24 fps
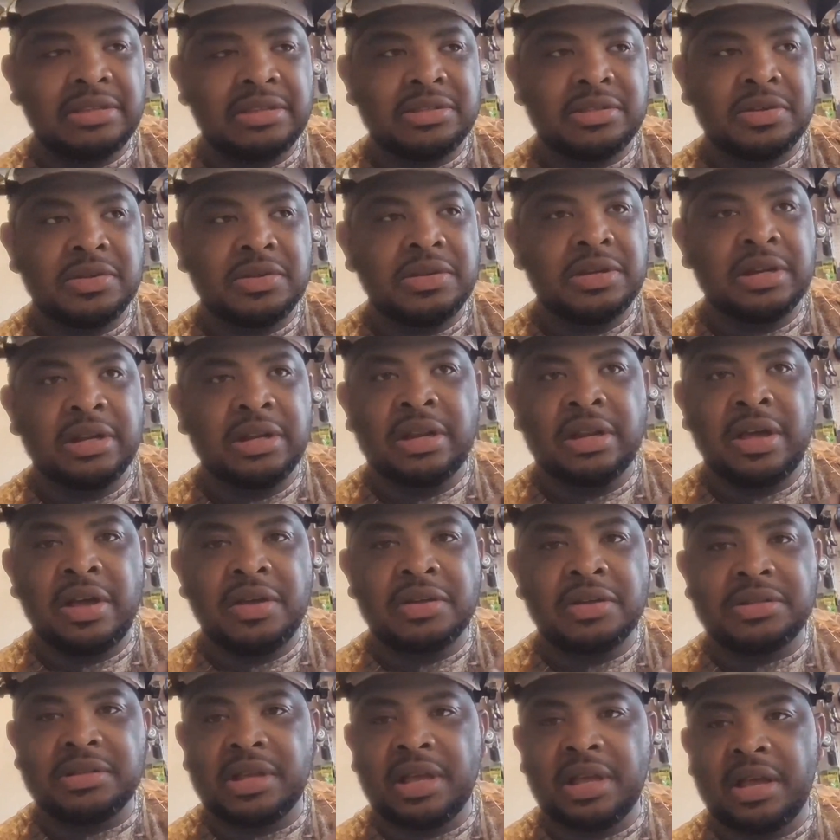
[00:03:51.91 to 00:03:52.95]
So you done
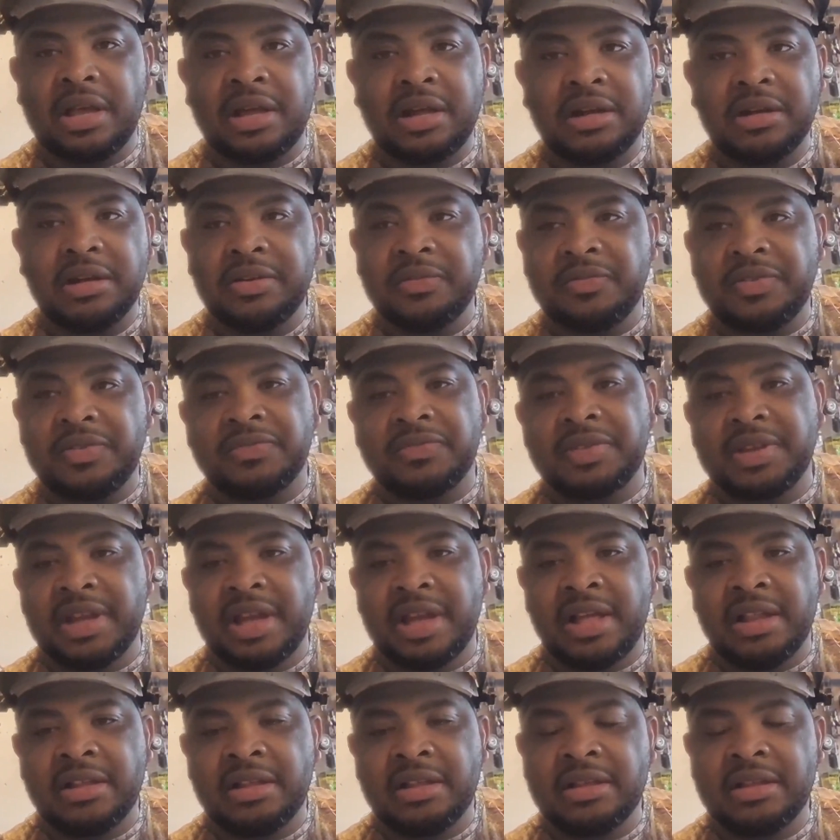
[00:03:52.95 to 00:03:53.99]
lost
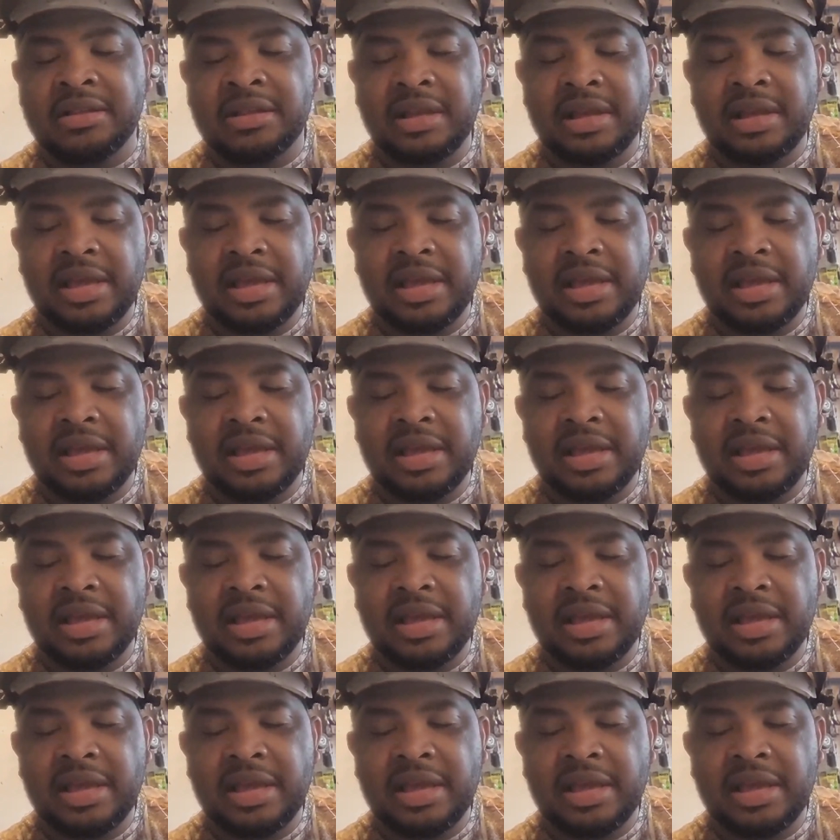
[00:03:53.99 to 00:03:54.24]
$150